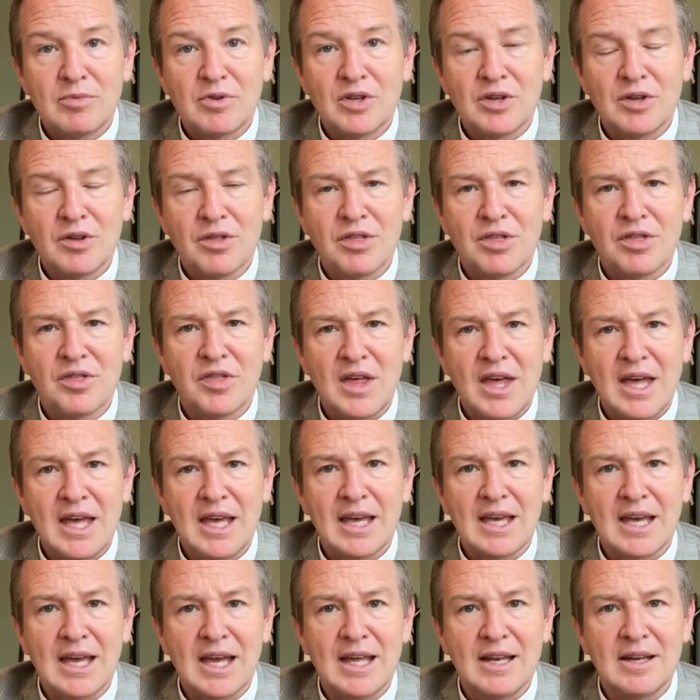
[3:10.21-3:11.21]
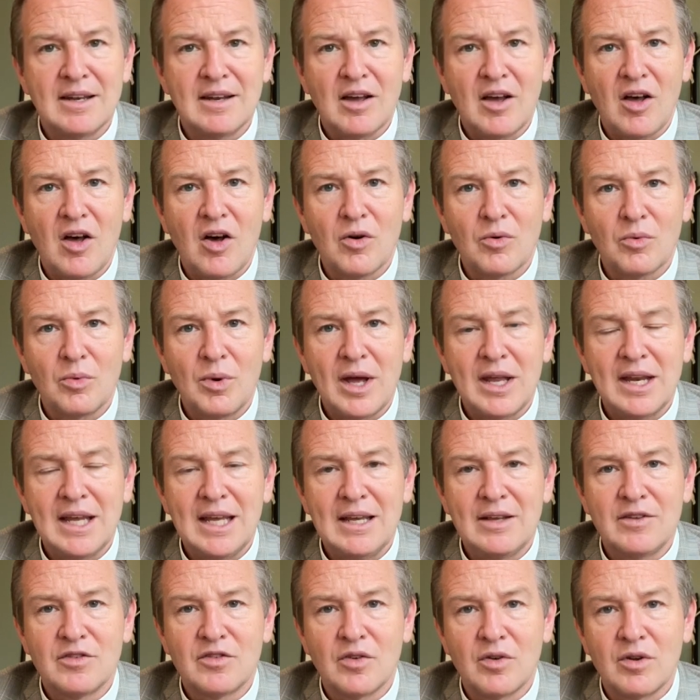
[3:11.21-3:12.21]
to think and already
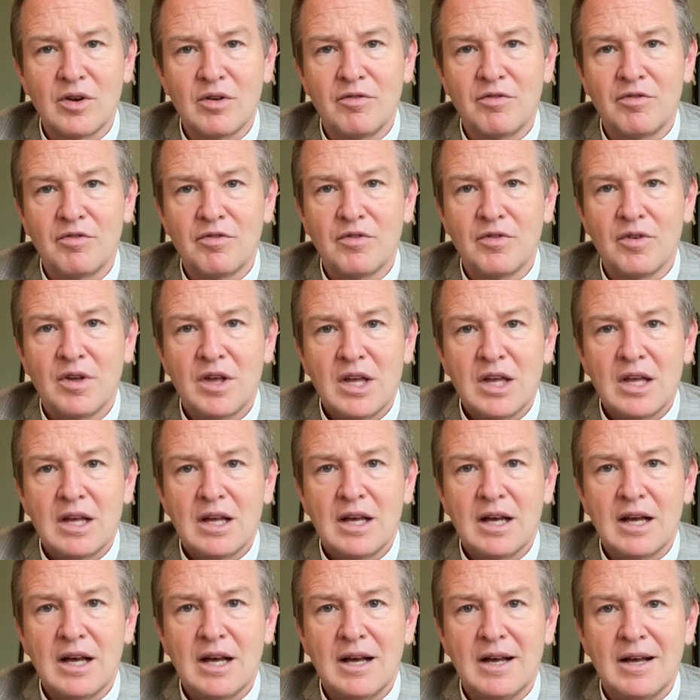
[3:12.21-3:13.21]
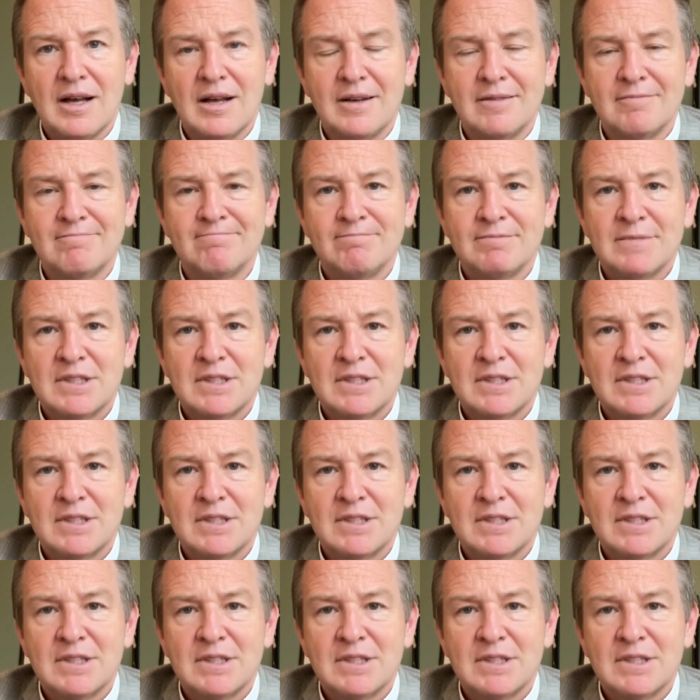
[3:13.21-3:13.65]
sort of